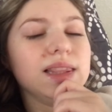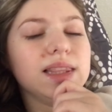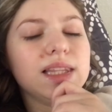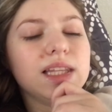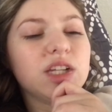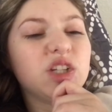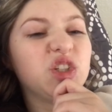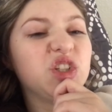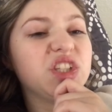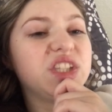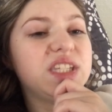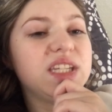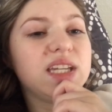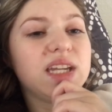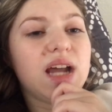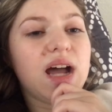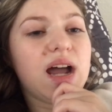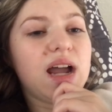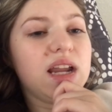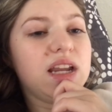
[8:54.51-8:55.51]
Little
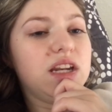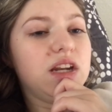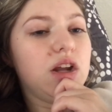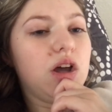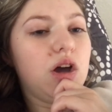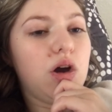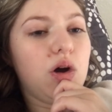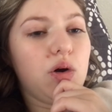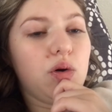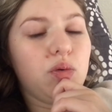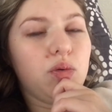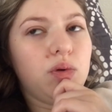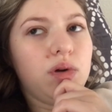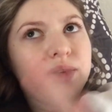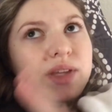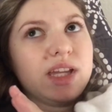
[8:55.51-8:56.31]
did I know.